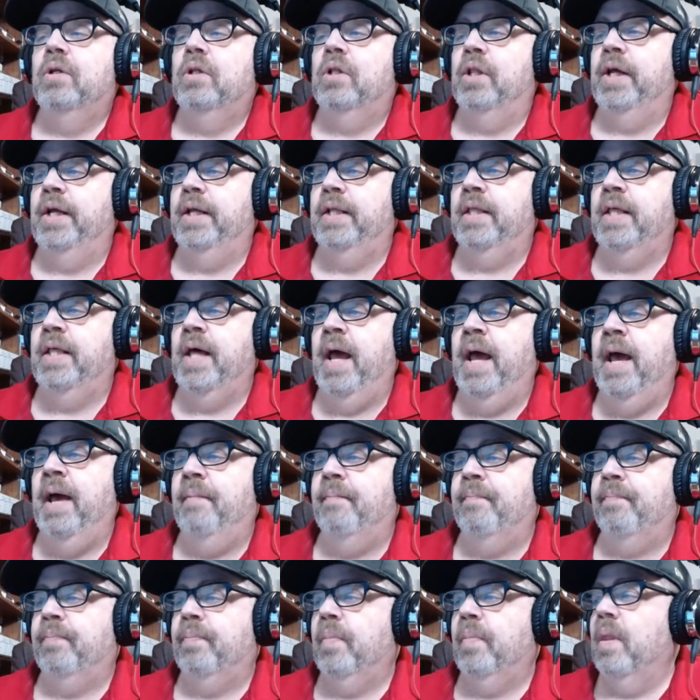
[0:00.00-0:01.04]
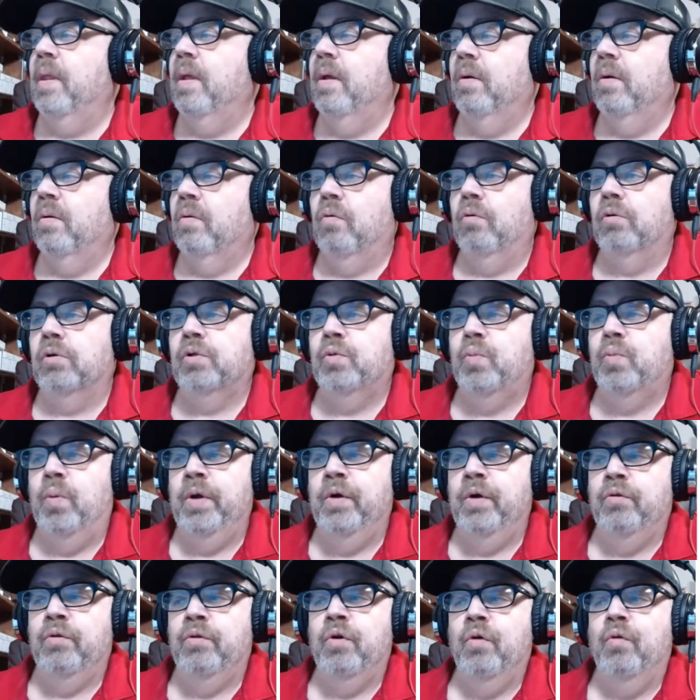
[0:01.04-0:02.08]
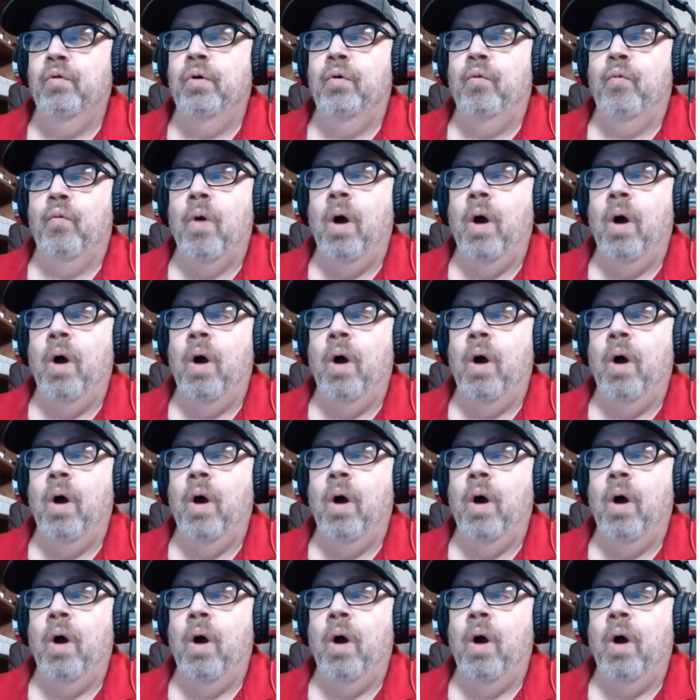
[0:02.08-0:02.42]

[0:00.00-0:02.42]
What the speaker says: Click that. Of course, we are doing